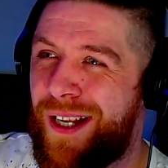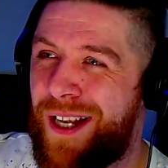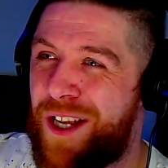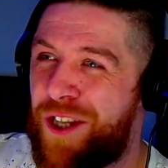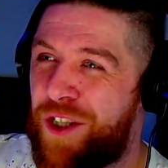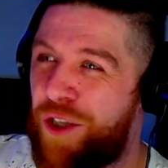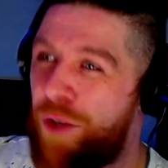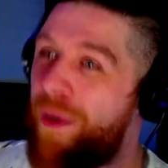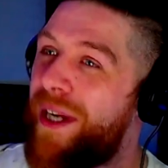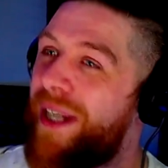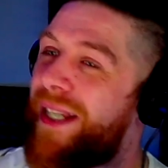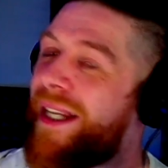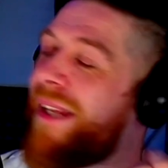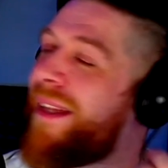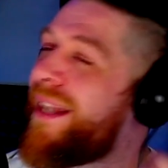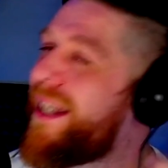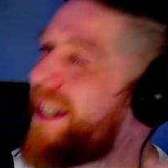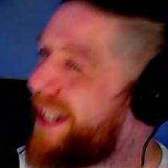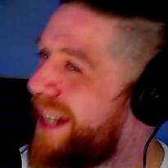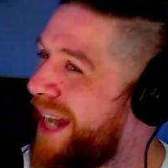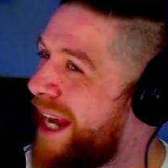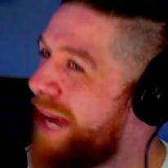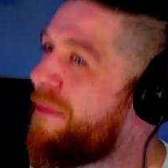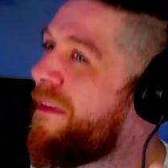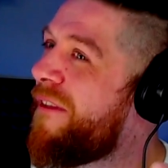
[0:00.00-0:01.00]
So it did the
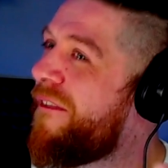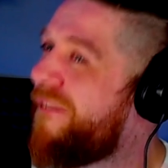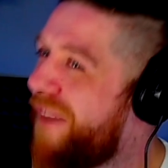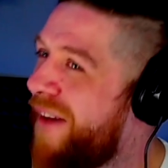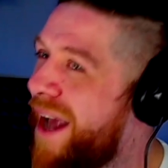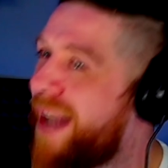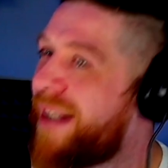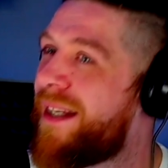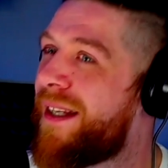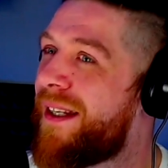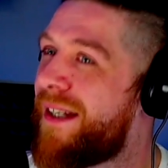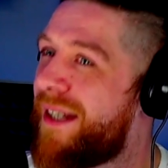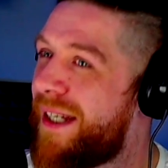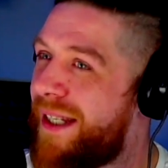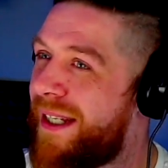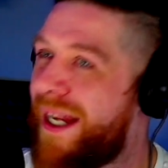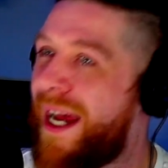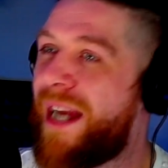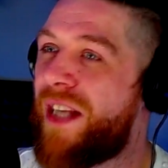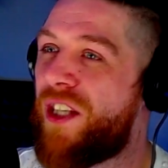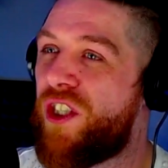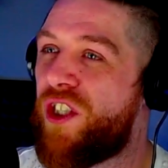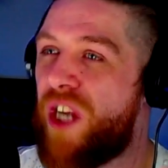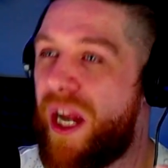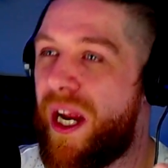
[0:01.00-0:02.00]
same effect as a
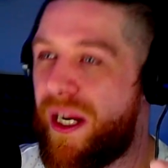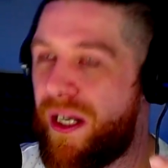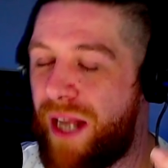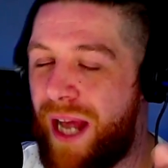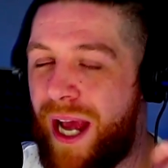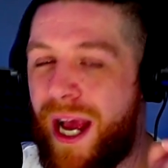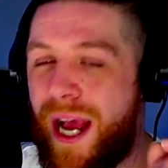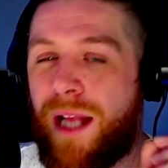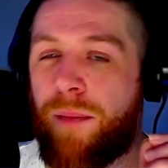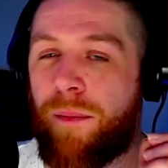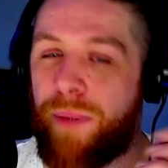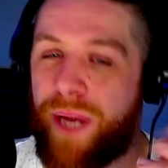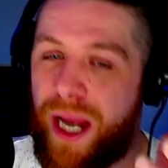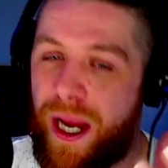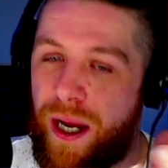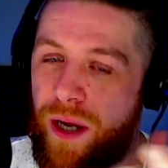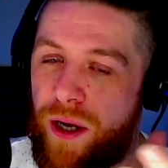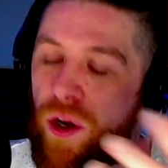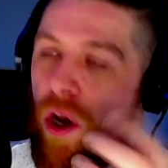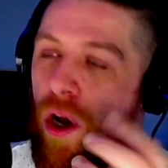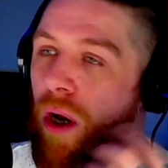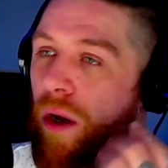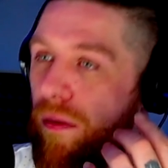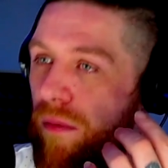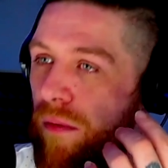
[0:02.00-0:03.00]
sidechain, albeit
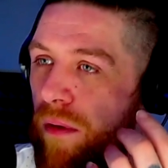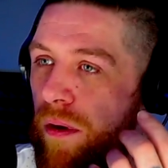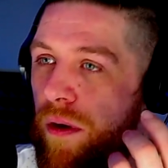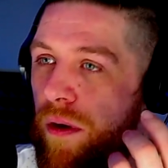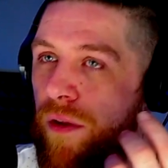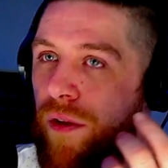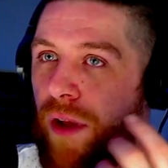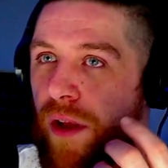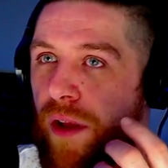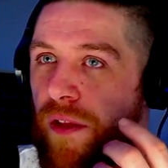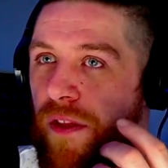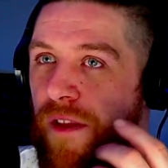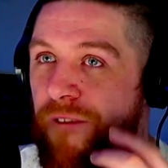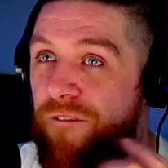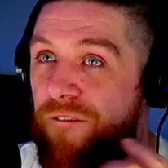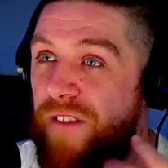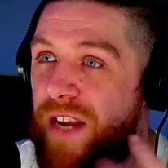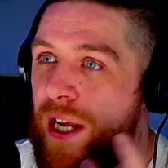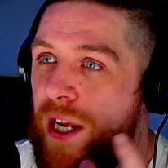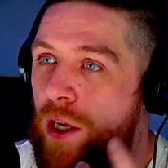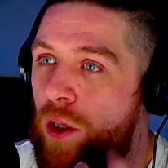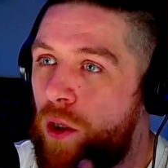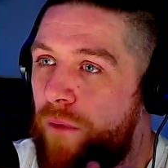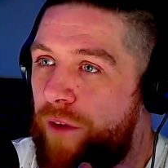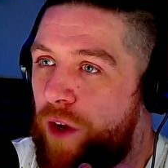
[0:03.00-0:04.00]
not the
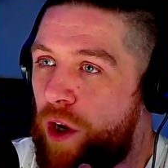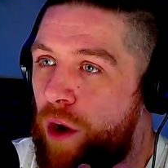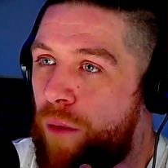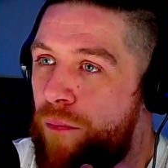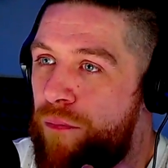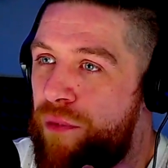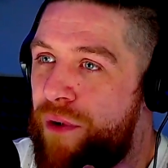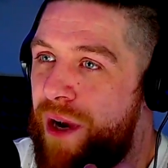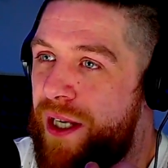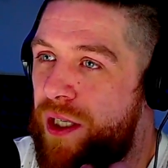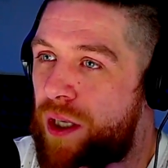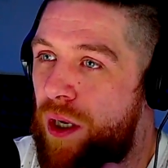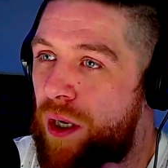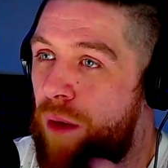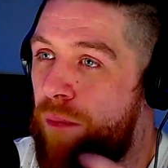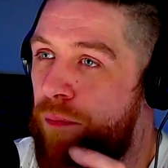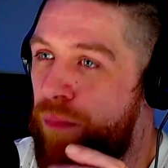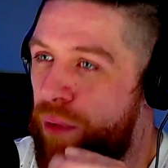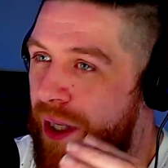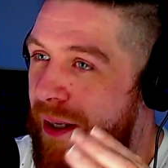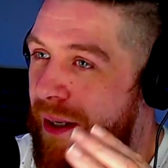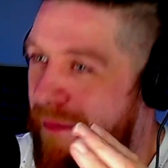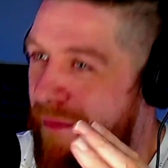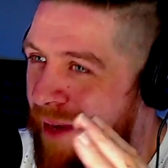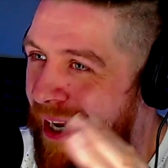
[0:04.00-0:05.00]
feel of a compressor,
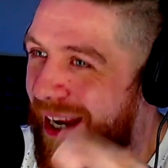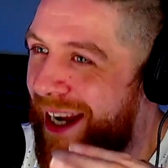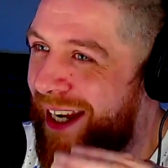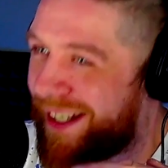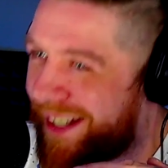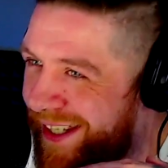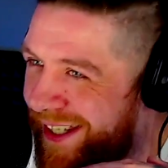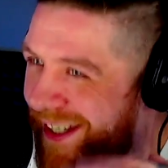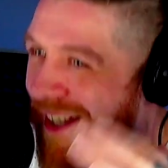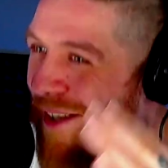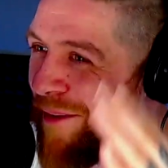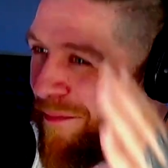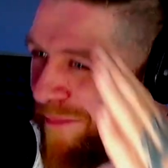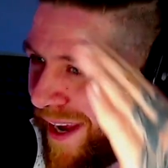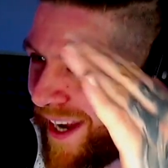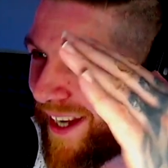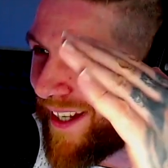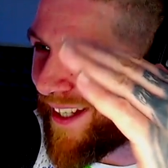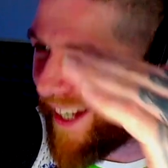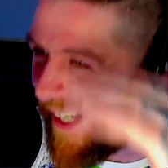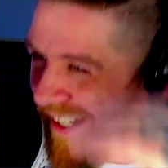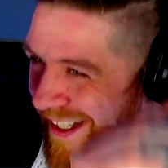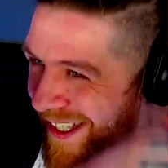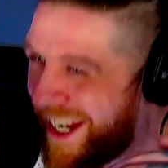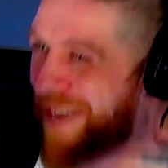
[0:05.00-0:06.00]
but it still made
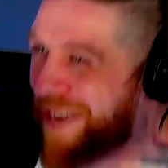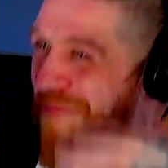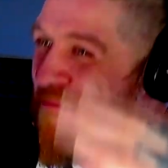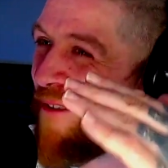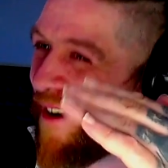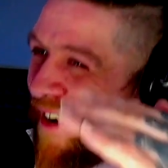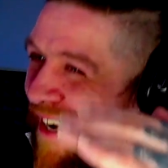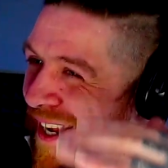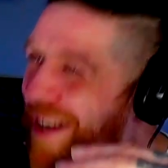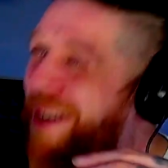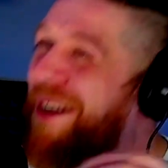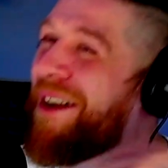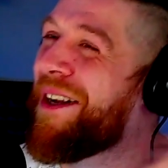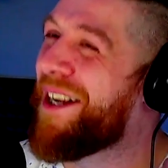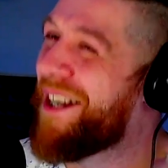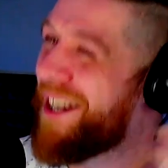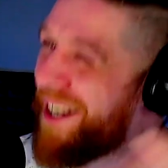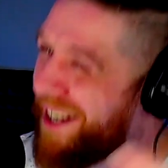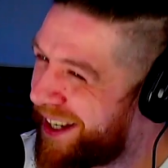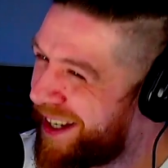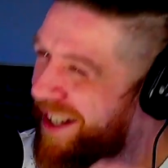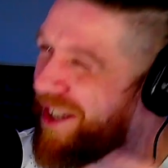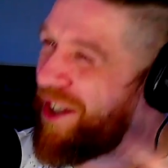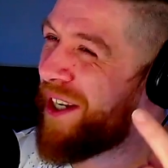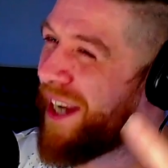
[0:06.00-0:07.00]
it dip when it. Do
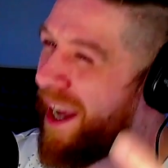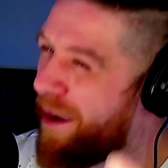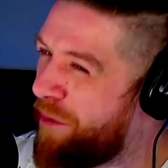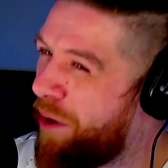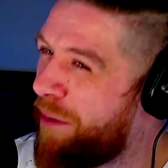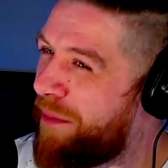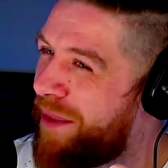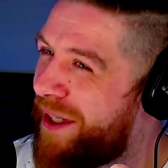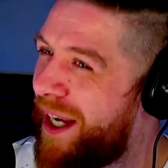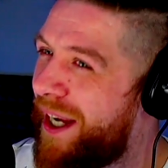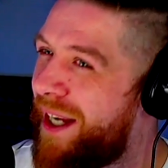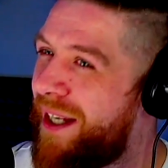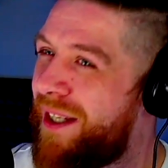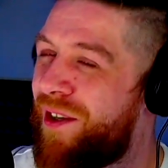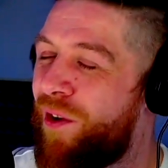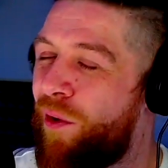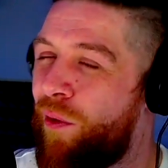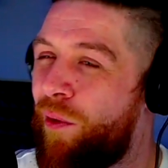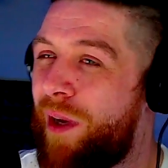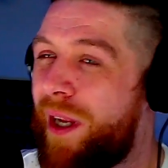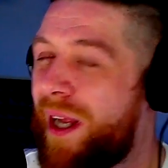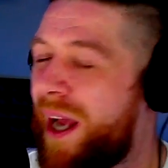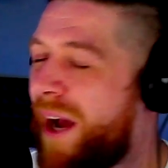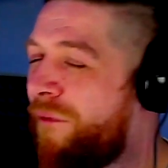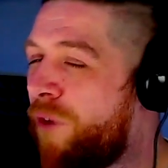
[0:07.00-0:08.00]
you get what I'm saying?
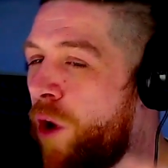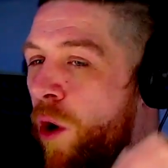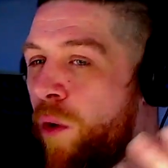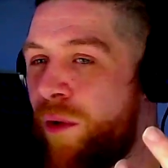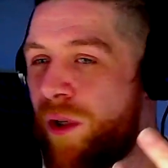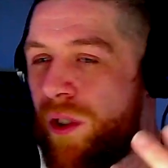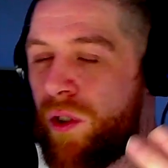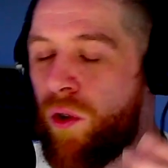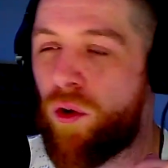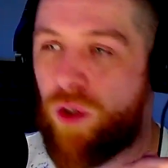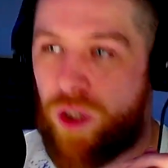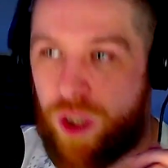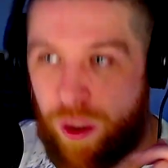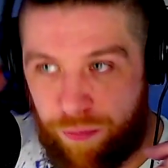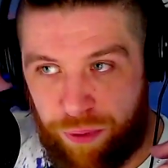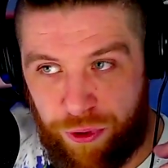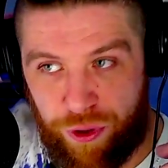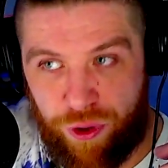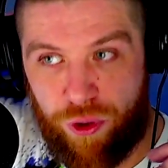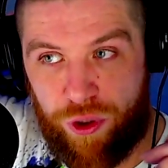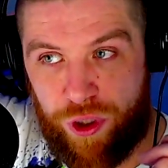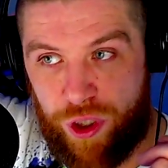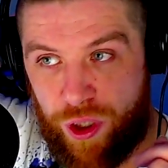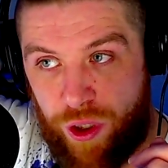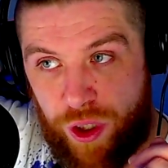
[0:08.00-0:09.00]
So I've always looked at
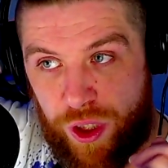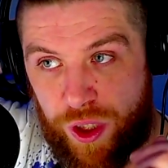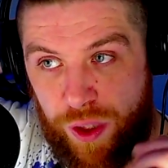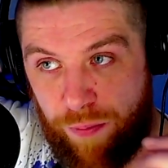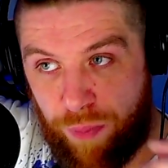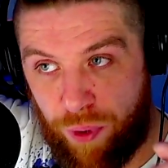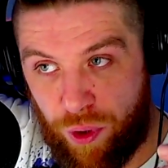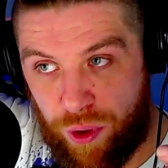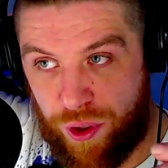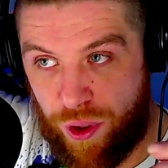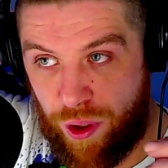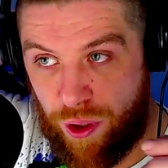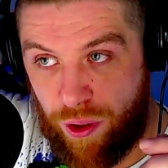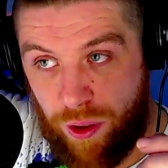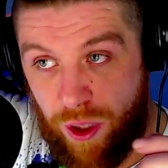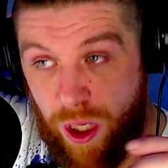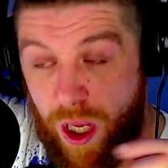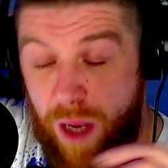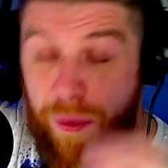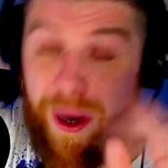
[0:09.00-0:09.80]
production as a puzzle.